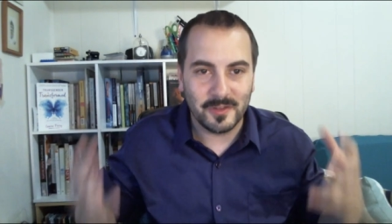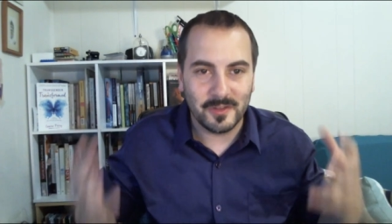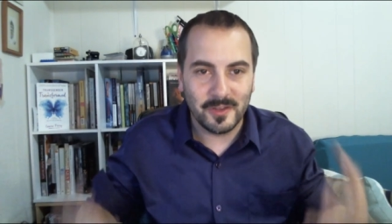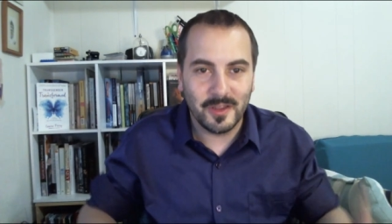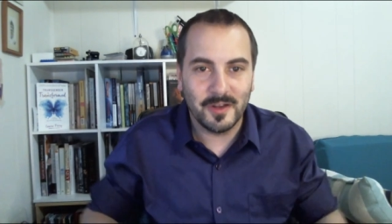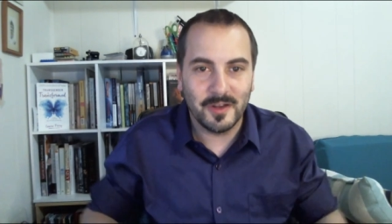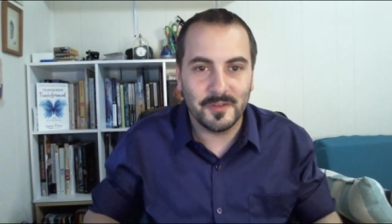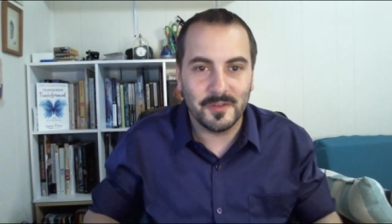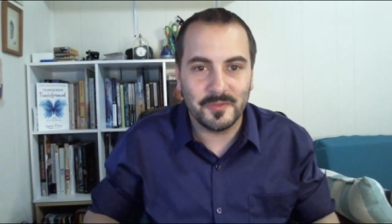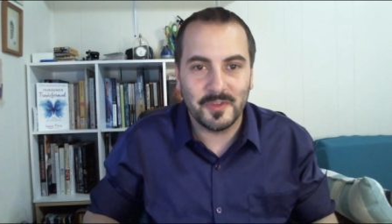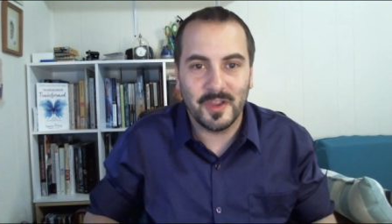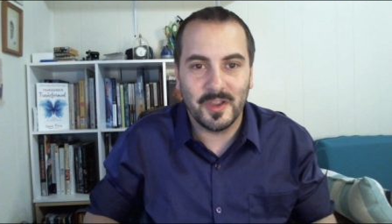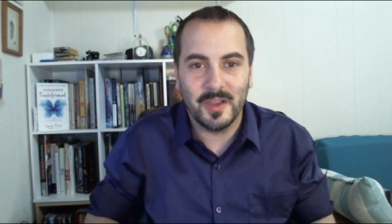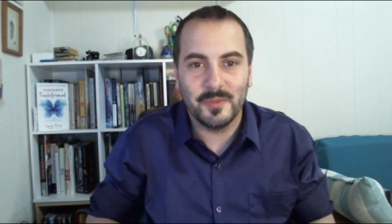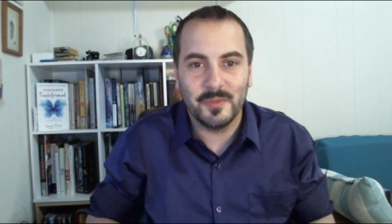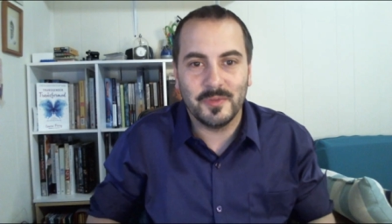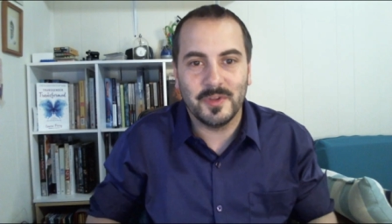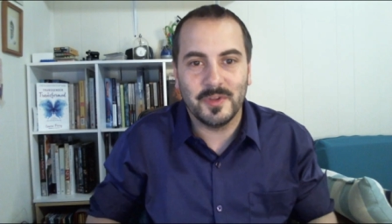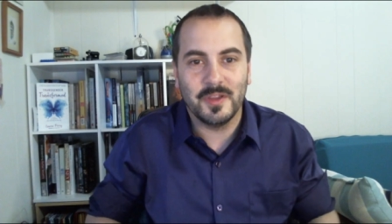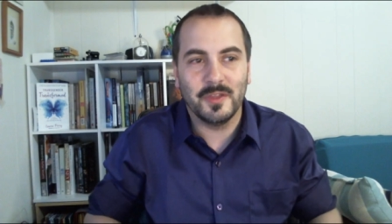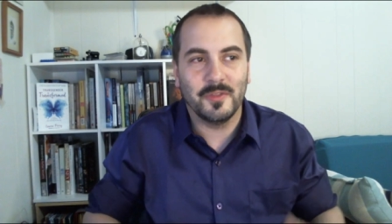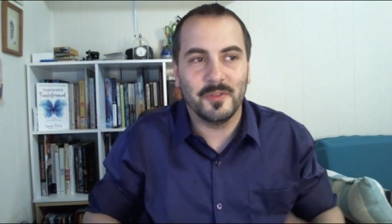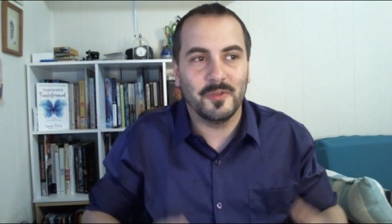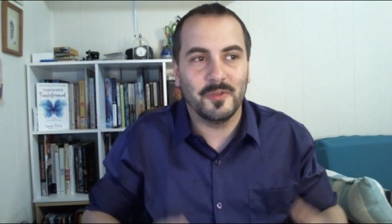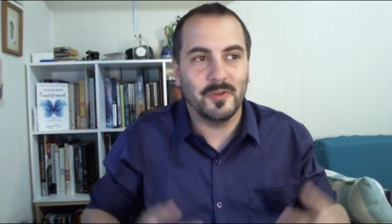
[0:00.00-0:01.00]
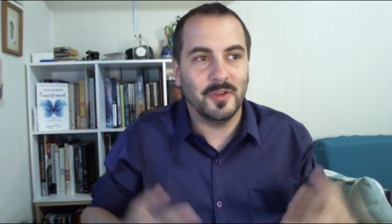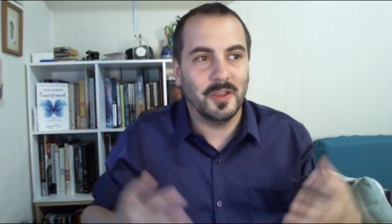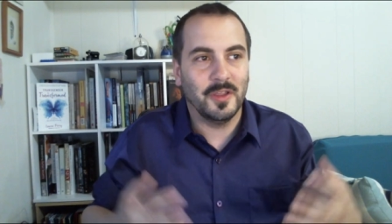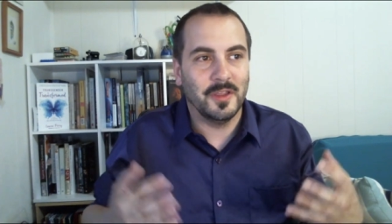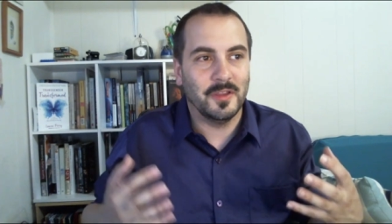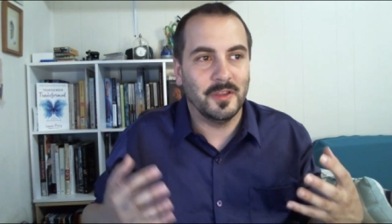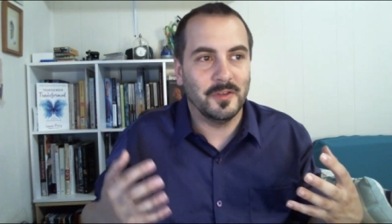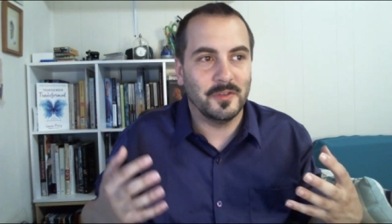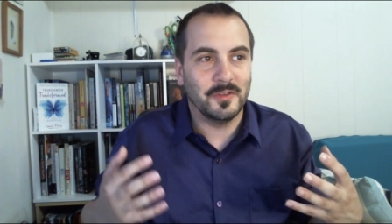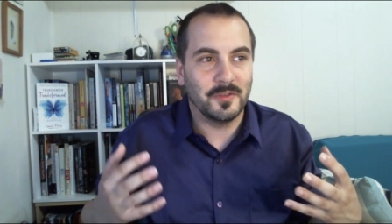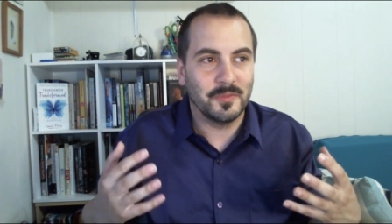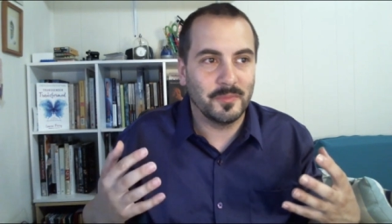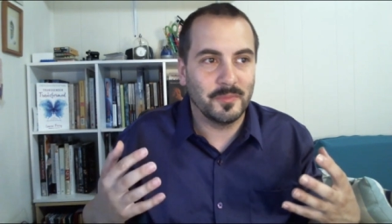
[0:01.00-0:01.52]
lot of time together
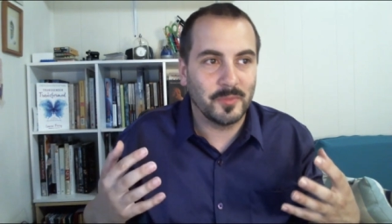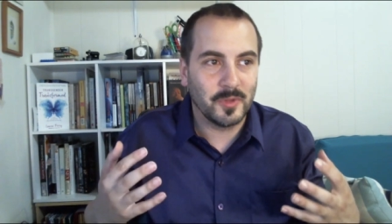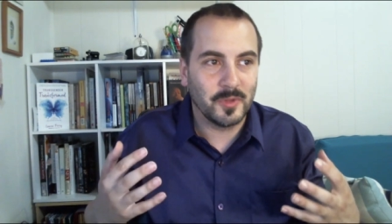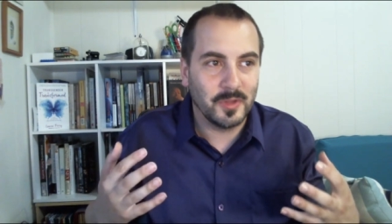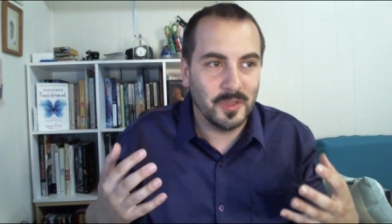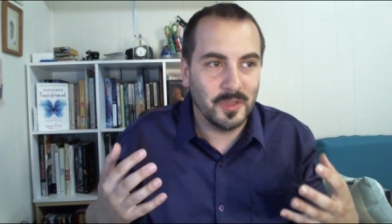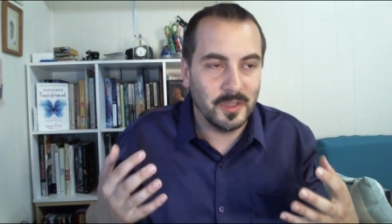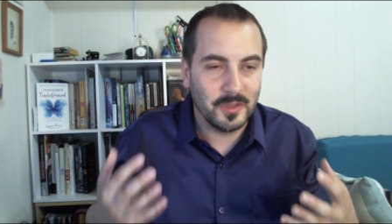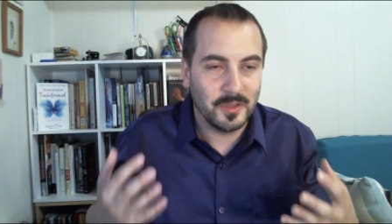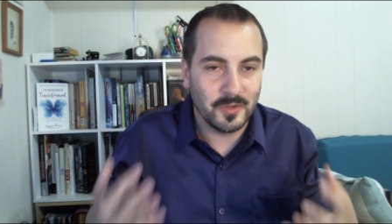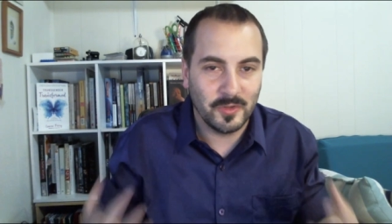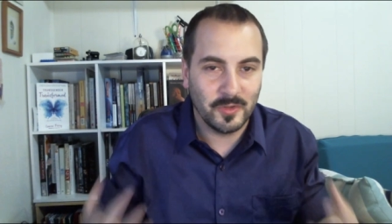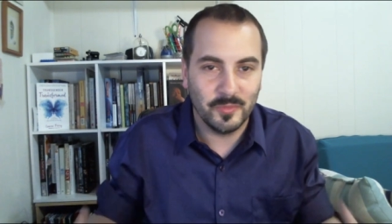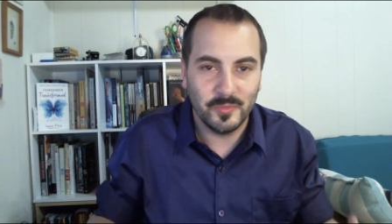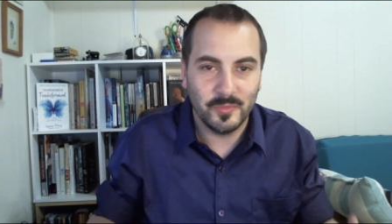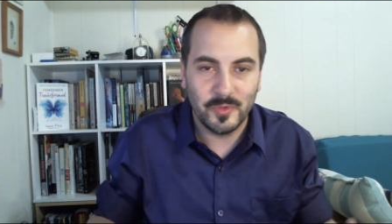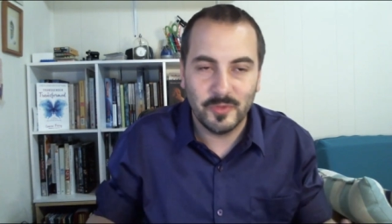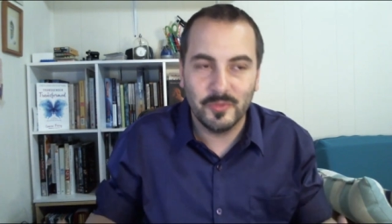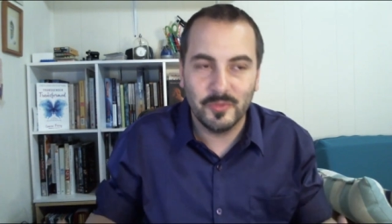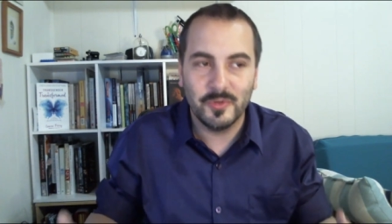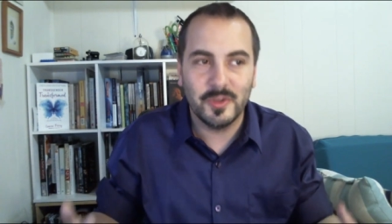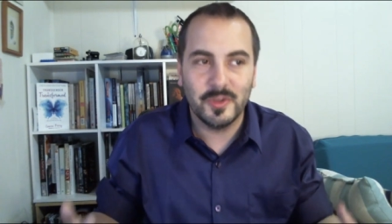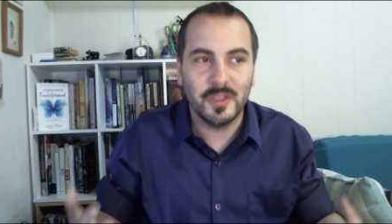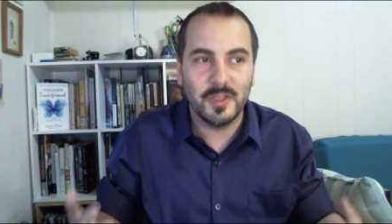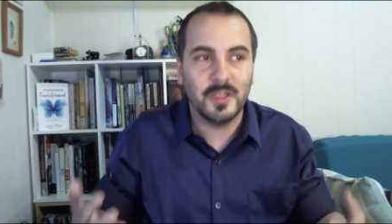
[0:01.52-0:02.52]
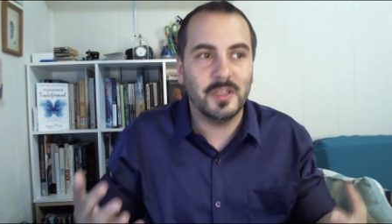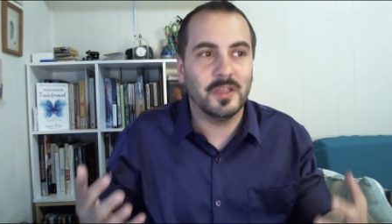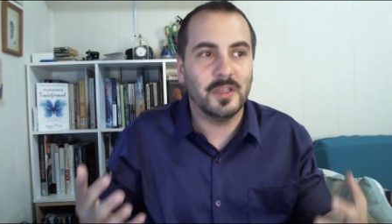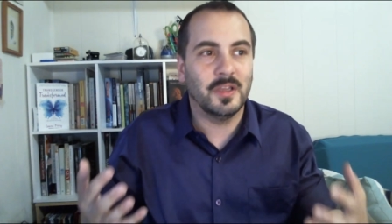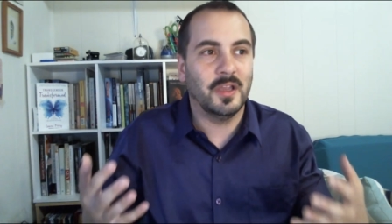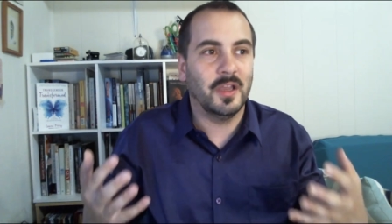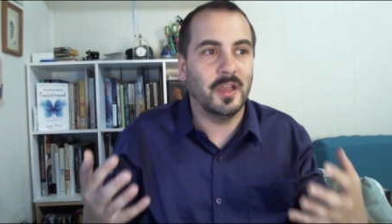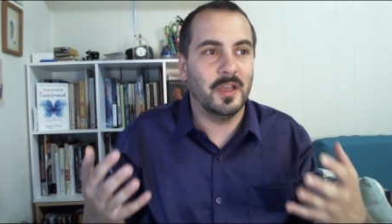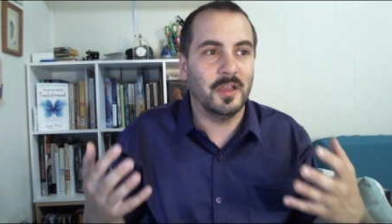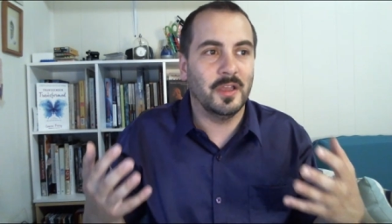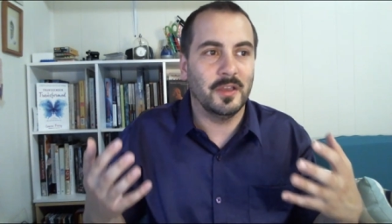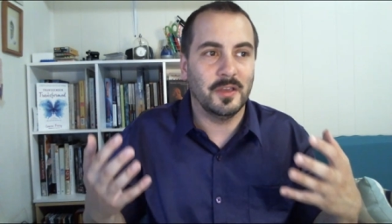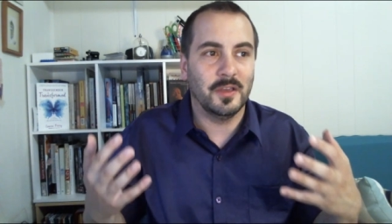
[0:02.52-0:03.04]
and in community
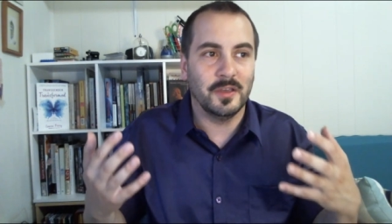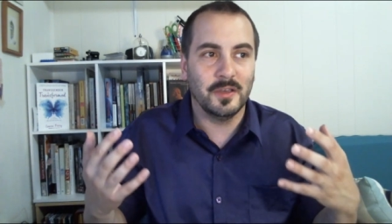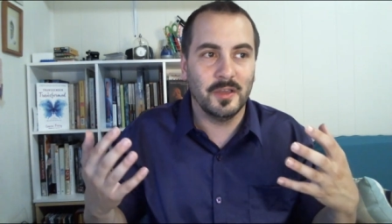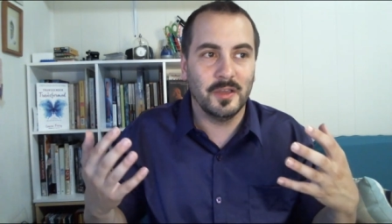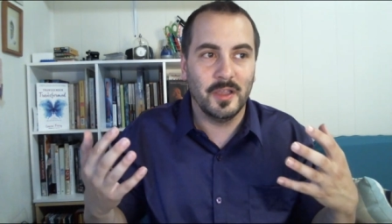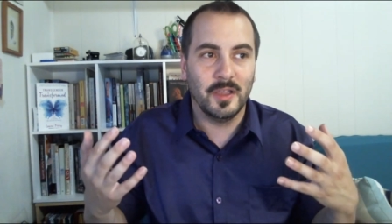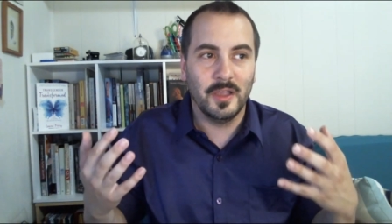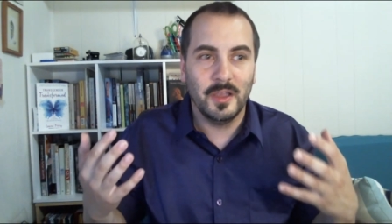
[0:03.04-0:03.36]
and